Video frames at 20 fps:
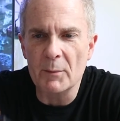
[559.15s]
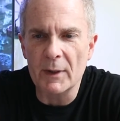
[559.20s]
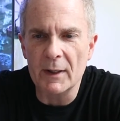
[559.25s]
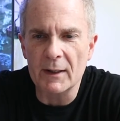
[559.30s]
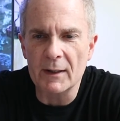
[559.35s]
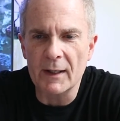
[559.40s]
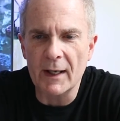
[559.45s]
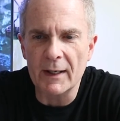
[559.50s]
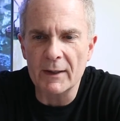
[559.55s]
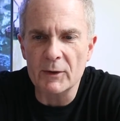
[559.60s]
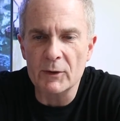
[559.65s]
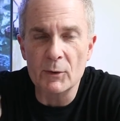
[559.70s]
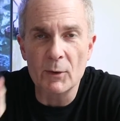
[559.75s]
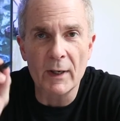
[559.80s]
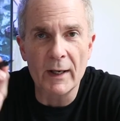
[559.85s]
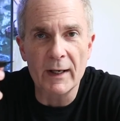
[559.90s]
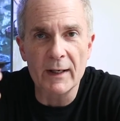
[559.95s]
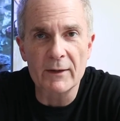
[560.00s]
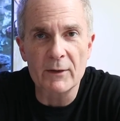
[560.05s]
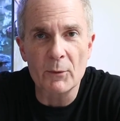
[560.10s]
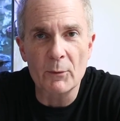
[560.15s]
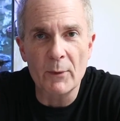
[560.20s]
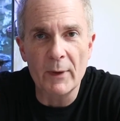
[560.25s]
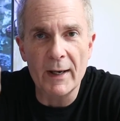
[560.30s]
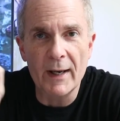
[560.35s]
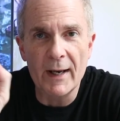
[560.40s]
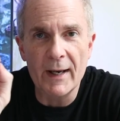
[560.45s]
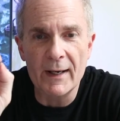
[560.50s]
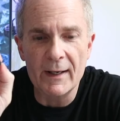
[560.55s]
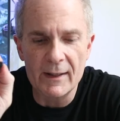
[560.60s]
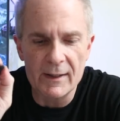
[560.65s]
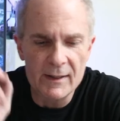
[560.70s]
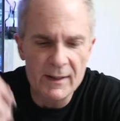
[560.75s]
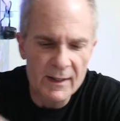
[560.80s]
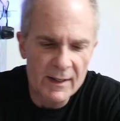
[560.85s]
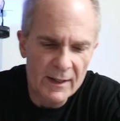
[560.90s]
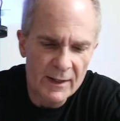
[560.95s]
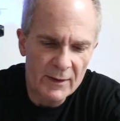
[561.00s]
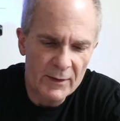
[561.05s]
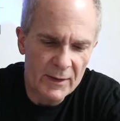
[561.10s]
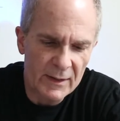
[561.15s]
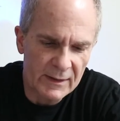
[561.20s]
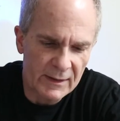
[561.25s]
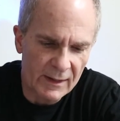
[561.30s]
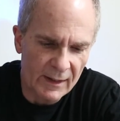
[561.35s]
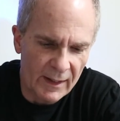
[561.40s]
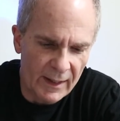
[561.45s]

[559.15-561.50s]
but I do like the way this